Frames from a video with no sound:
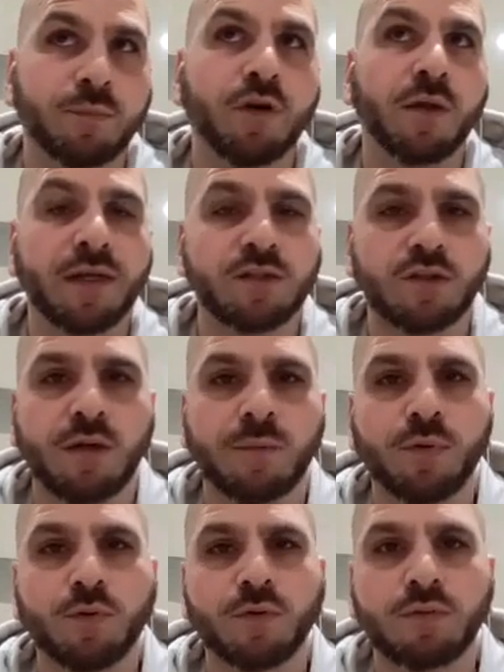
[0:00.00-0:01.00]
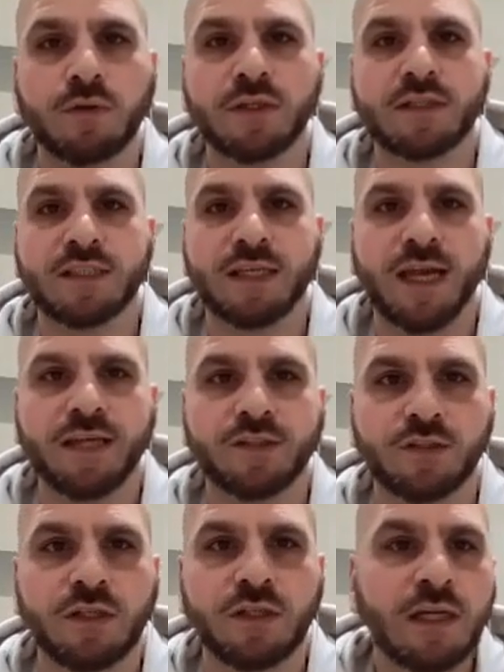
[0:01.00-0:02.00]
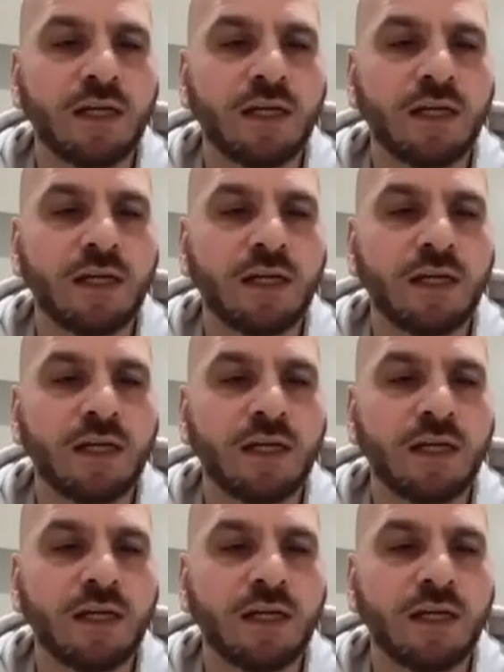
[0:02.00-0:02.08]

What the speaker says: prime example on this occasion.